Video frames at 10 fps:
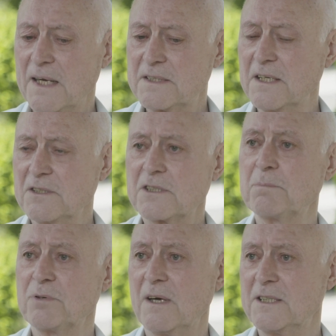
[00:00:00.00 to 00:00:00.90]
didn't
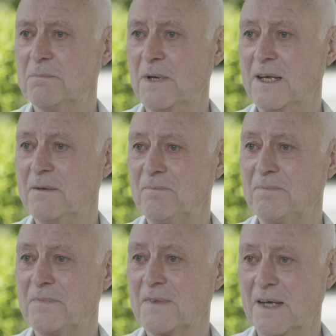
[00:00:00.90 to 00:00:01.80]
surprise me.
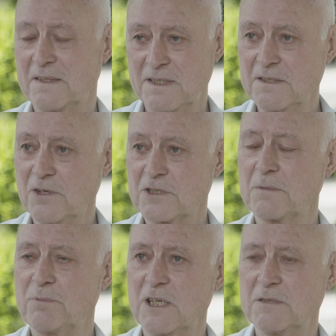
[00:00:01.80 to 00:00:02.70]
That did not
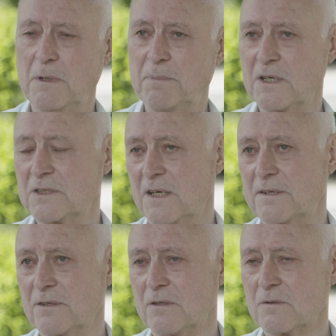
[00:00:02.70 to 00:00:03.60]
surprise me because I
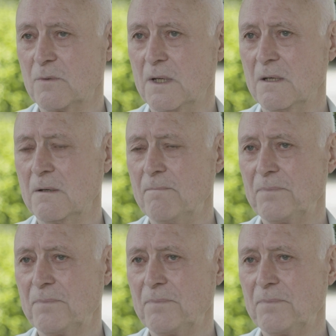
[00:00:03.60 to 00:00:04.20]
thought, well,